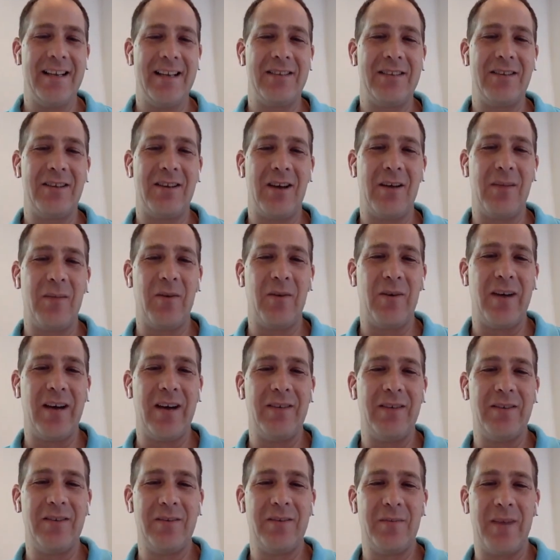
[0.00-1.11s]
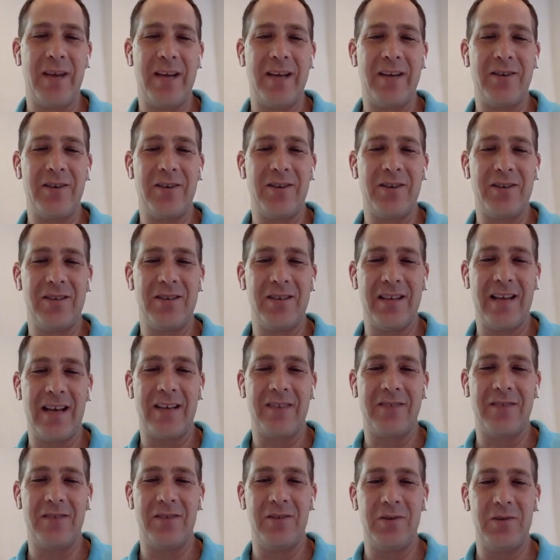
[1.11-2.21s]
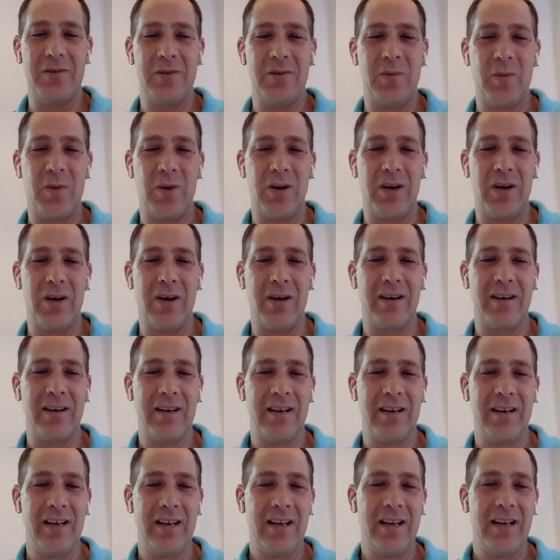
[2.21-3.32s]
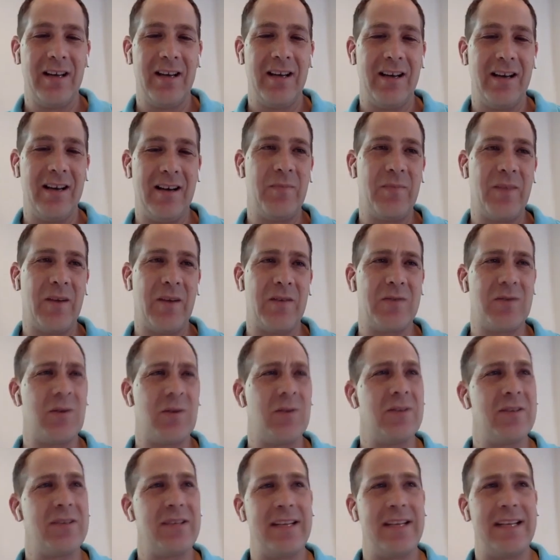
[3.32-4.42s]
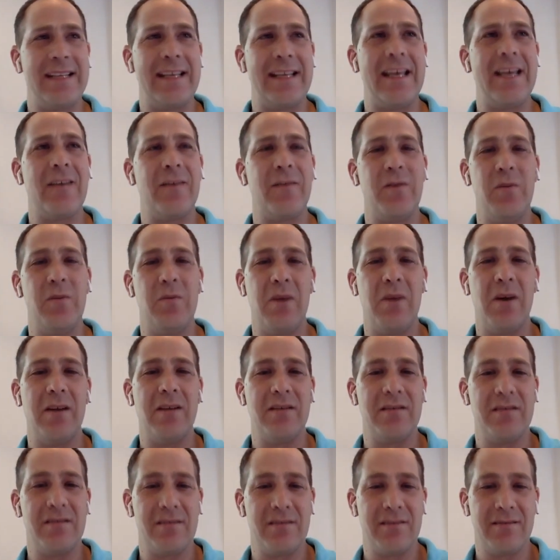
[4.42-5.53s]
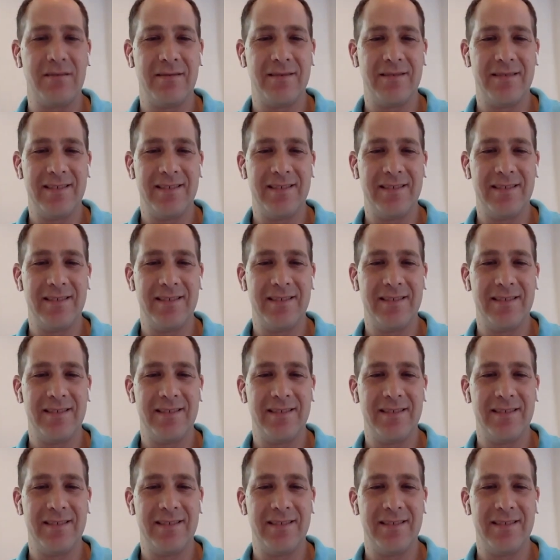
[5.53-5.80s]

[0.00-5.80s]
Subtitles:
to come around, my turn to actually do some work, I was told it's going to take a few months